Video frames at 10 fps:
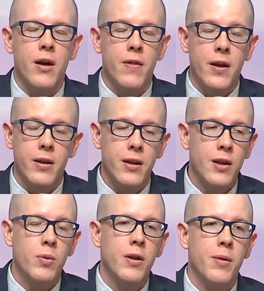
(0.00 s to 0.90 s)
And that
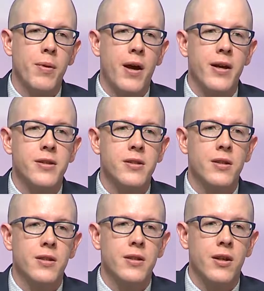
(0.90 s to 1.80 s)
equally applies
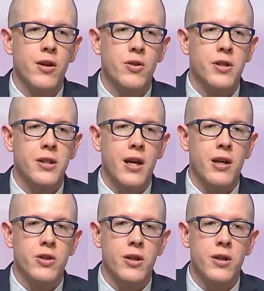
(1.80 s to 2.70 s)
to countries in
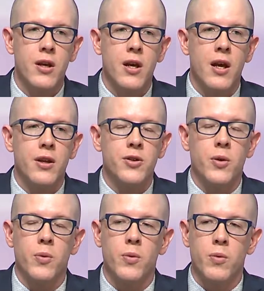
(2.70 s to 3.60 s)
Asia. And
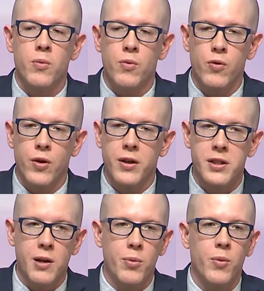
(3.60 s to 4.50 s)
so, for
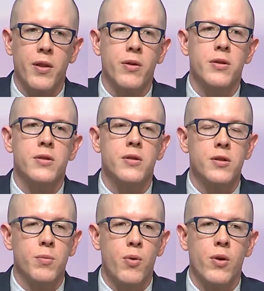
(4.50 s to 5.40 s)
example, whether it's
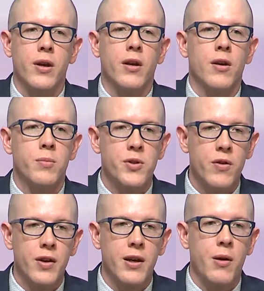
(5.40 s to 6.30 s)
supporting
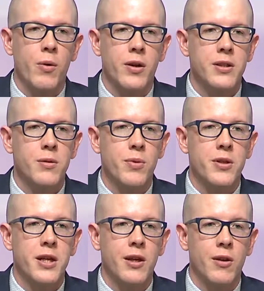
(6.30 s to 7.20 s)
observing networks in
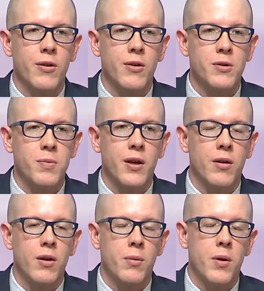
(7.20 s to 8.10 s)
particular is being
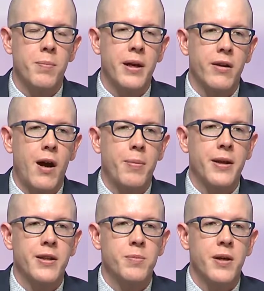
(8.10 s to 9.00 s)
a big topic
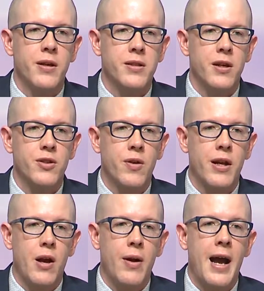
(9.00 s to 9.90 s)
that's being discussed
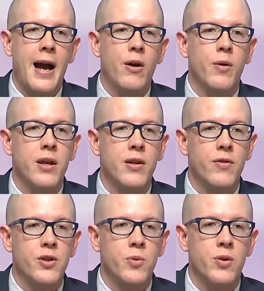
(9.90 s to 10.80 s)
right now, and how
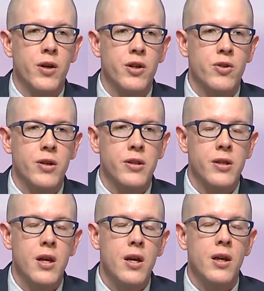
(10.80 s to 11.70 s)
individual countries
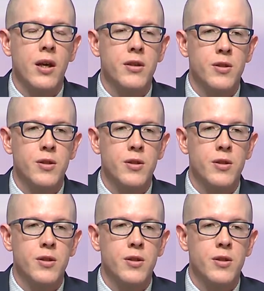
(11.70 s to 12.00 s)
can